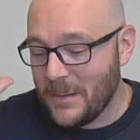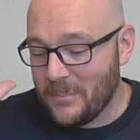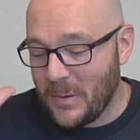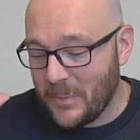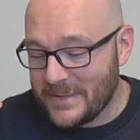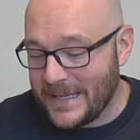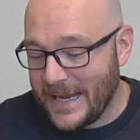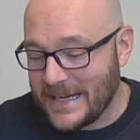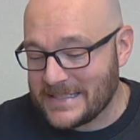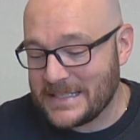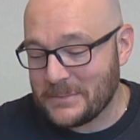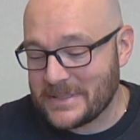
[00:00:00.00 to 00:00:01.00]
But when the
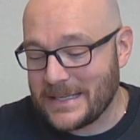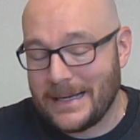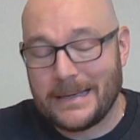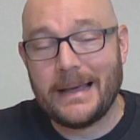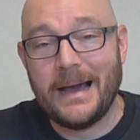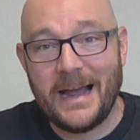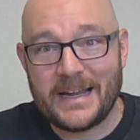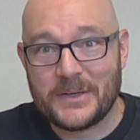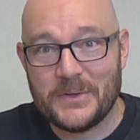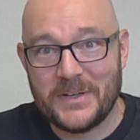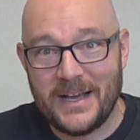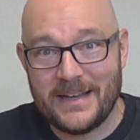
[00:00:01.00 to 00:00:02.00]
AC was on, I
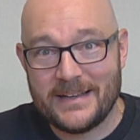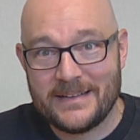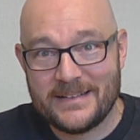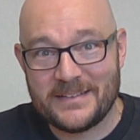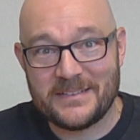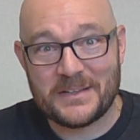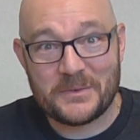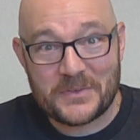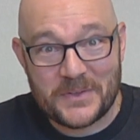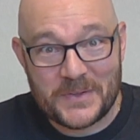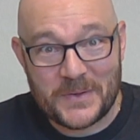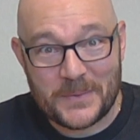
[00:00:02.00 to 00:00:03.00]
could not distinguish
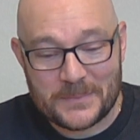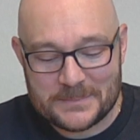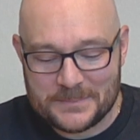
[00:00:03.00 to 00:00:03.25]
the two.